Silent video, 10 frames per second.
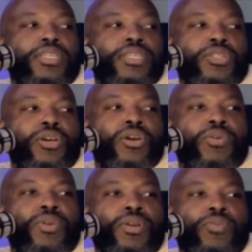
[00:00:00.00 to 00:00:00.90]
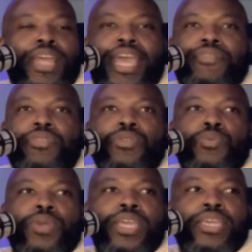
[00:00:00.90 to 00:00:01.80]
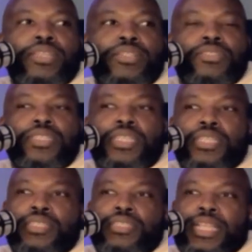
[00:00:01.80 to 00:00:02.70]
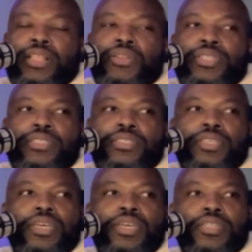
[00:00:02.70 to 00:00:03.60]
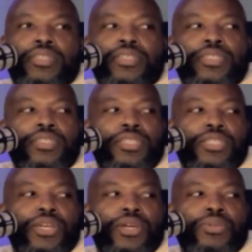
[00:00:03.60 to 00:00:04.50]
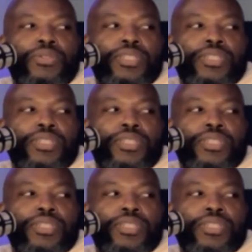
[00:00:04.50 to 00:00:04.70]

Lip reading: you know, right after the raids, telling his son, you know, to